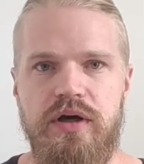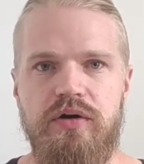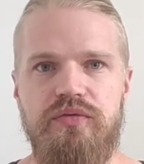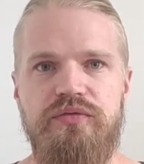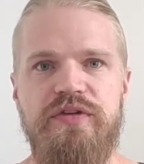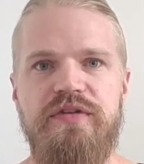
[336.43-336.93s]

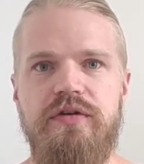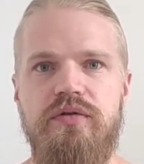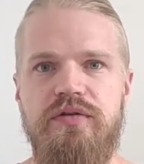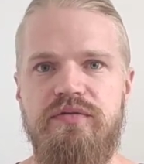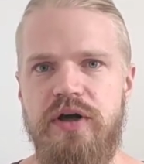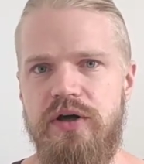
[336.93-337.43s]
physical
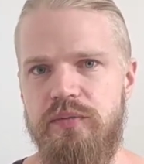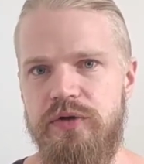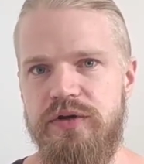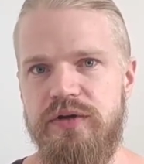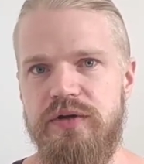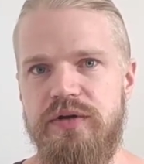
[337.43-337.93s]

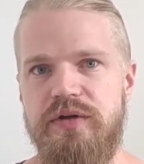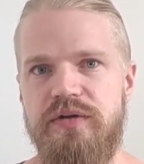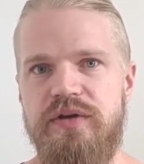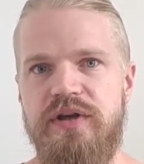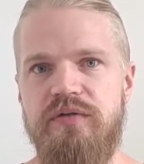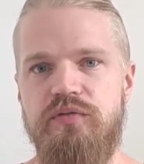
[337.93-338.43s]
environment,
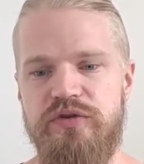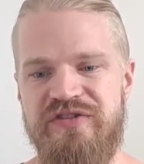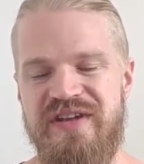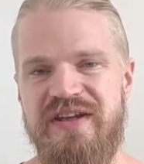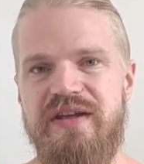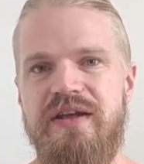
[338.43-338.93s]
that if we
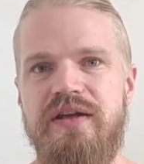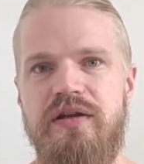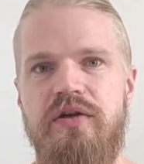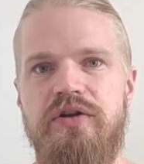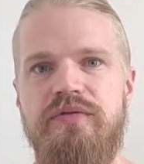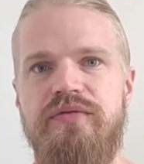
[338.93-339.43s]
take in a
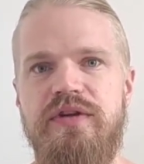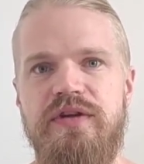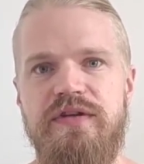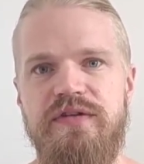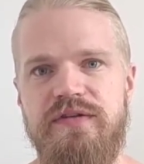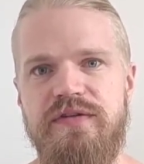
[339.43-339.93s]
lot of
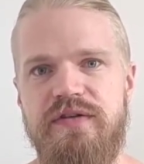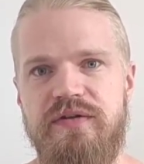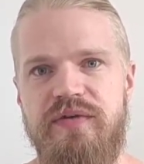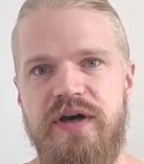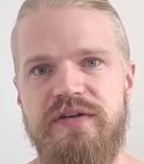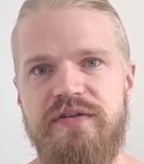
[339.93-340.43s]
these
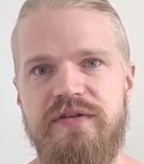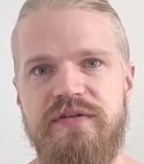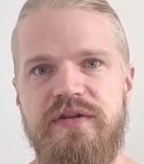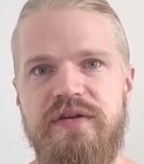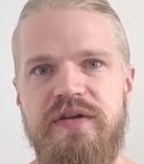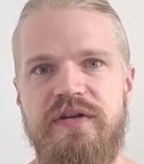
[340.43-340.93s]
devices,
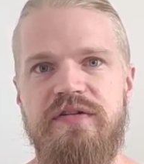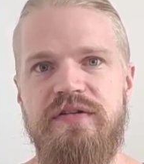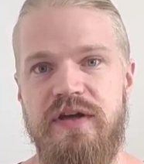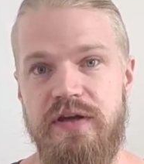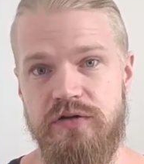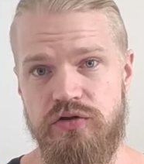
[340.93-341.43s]
that they
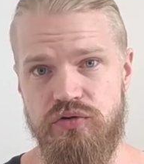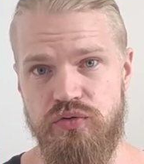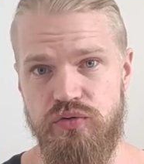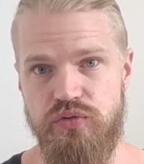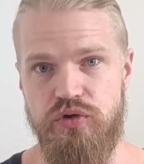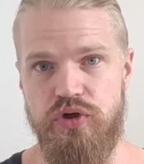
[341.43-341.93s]
tend
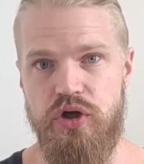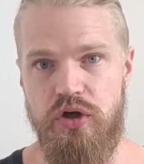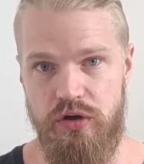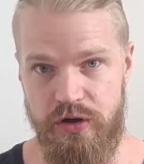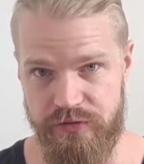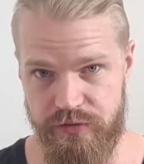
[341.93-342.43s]
to
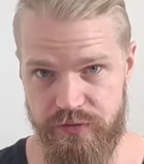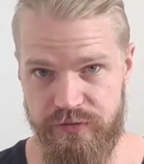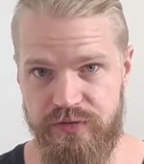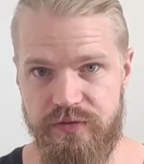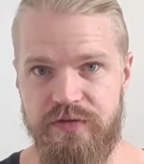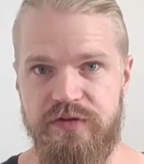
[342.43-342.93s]
clutter
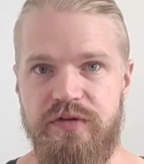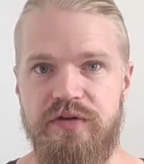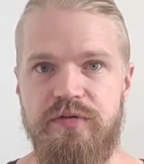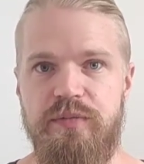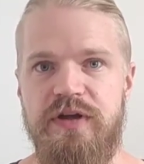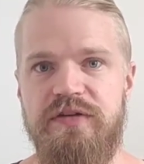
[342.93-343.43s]
the
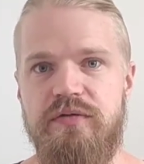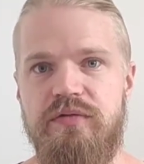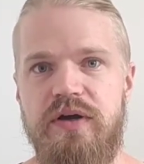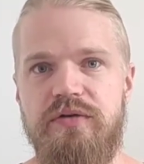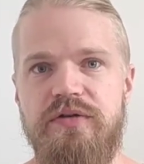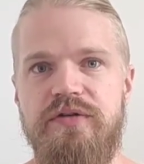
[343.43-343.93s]
space
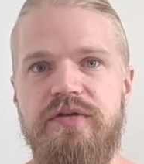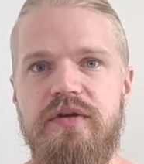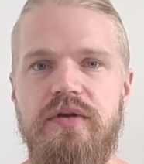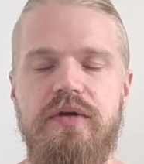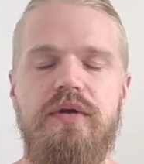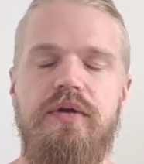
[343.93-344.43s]
around us.
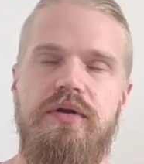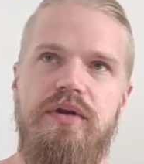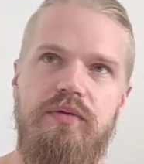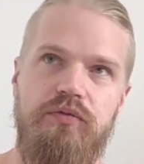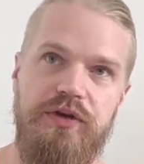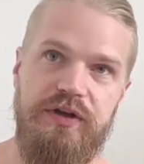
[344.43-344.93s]

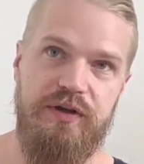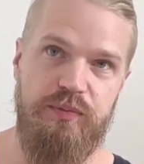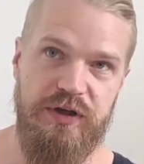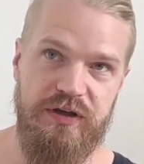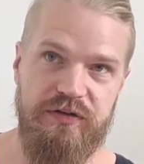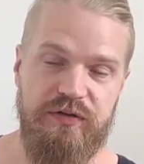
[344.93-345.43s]
Then we need a
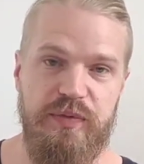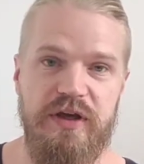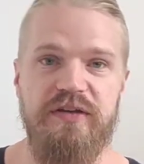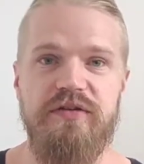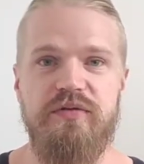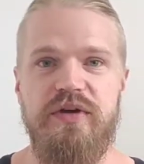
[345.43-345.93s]
bigger
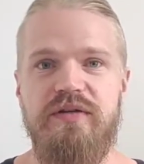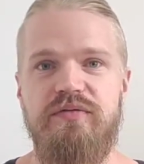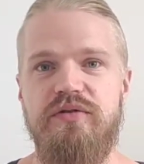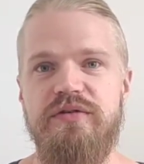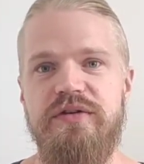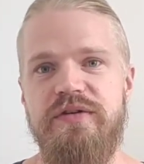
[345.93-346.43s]
space to have
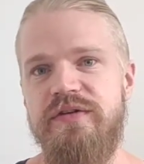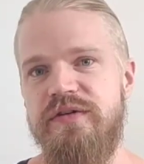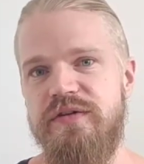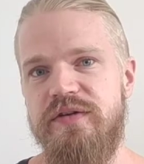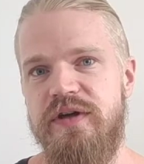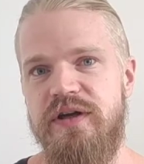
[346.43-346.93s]
all
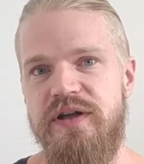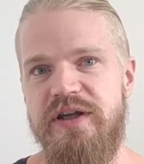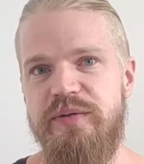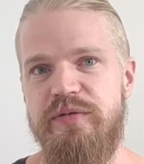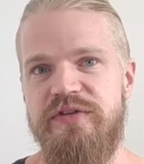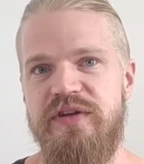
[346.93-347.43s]
these
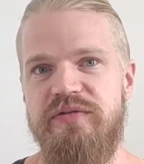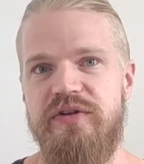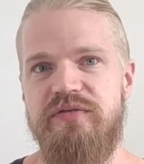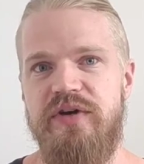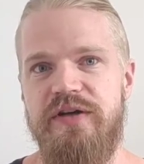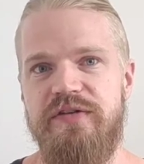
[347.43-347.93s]
labor-saving
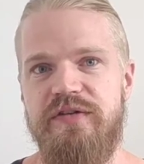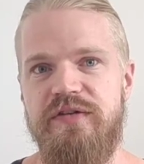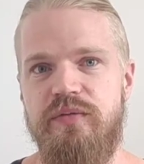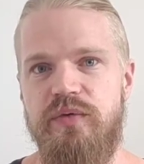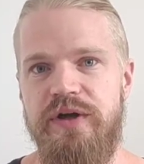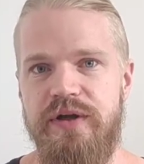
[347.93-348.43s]

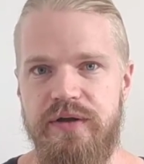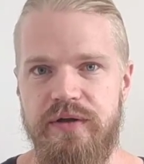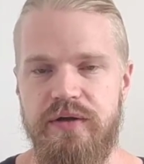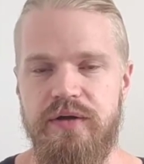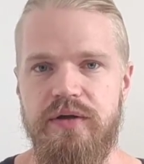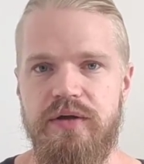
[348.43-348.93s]
devices where
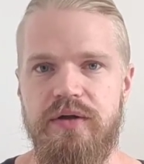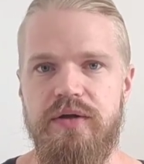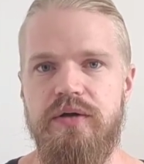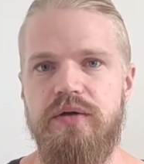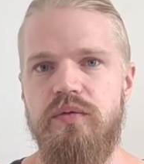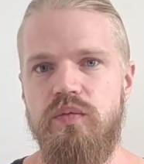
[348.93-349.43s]

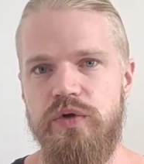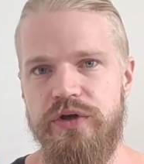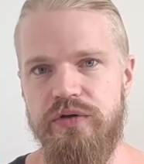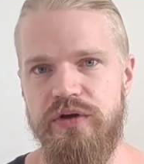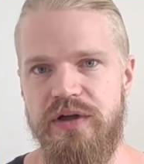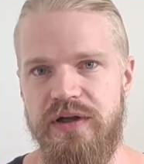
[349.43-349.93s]
we
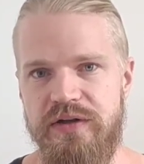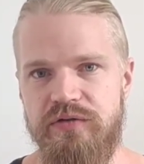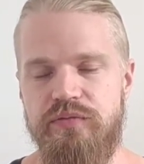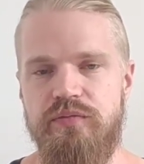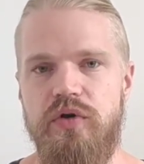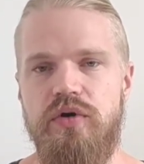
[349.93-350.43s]
could
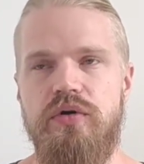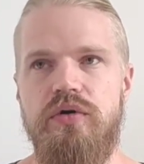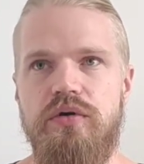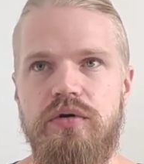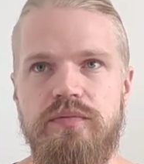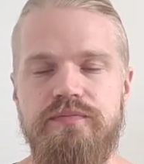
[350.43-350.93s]
live
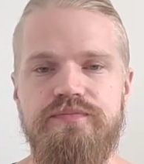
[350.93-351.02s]
more